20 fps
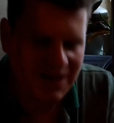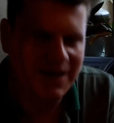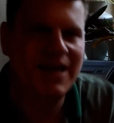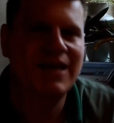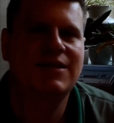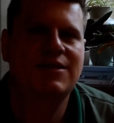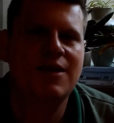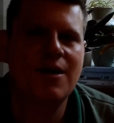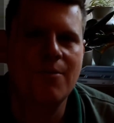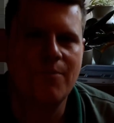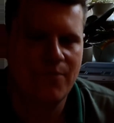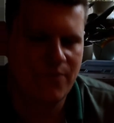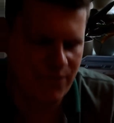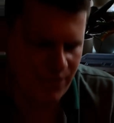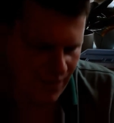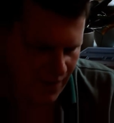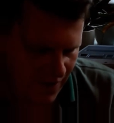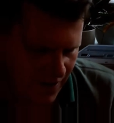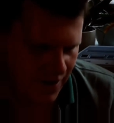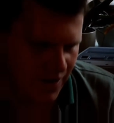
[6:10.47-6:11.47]
Next up,
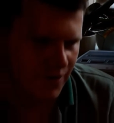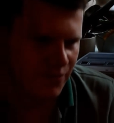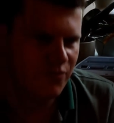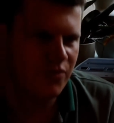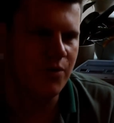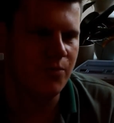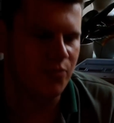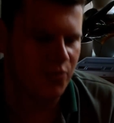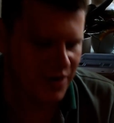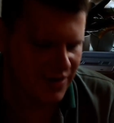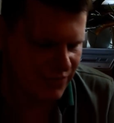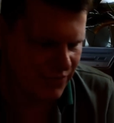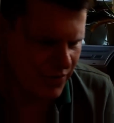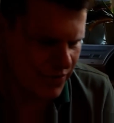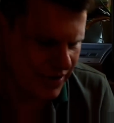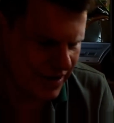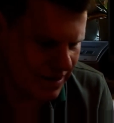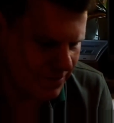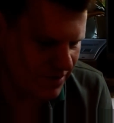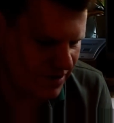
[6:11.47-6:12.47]
from Retro
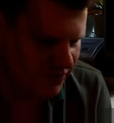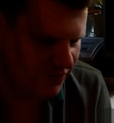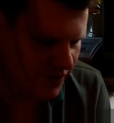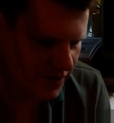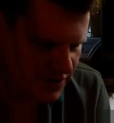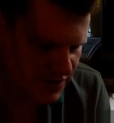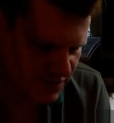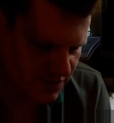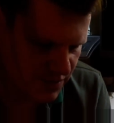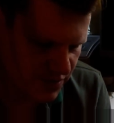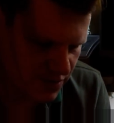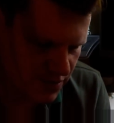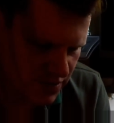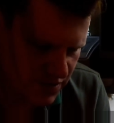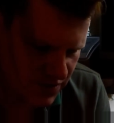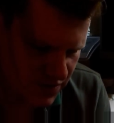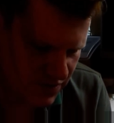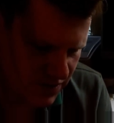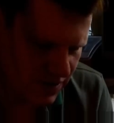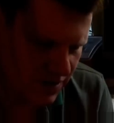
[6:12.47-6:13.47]
Gaming Fun's
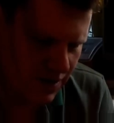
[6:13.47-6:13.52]
booth,